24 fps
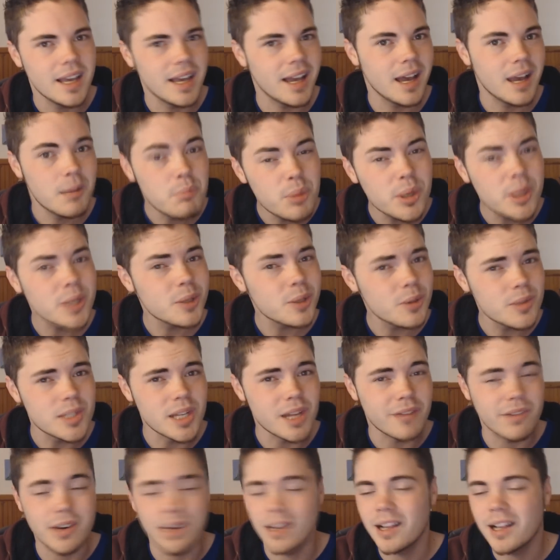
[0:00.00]
Pretty cool
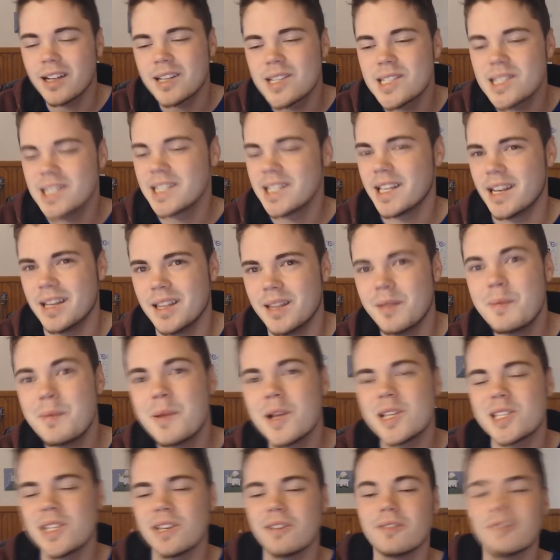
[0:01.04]
stuff. I'd like to see that in the
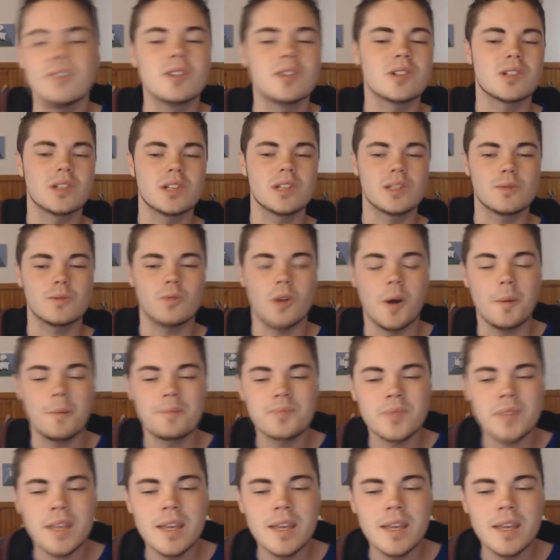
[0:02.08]
PC version as well.